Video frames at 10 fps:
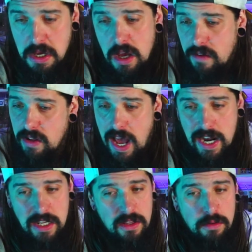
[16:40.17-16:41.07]
I've not had
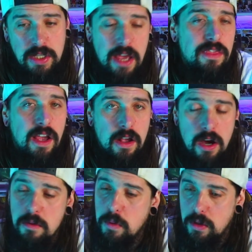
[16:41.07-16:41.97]
any of those yet, thank
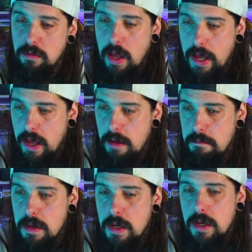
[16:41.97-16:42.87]
God, but I
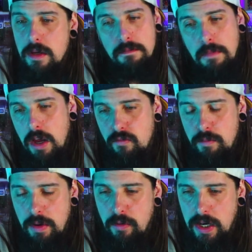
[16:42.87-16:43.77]
would
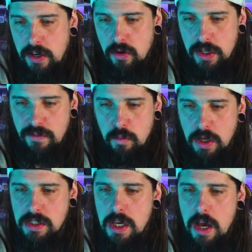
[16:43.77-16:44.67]
be really annoyed if it
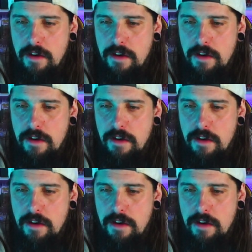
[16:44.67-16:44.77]
was.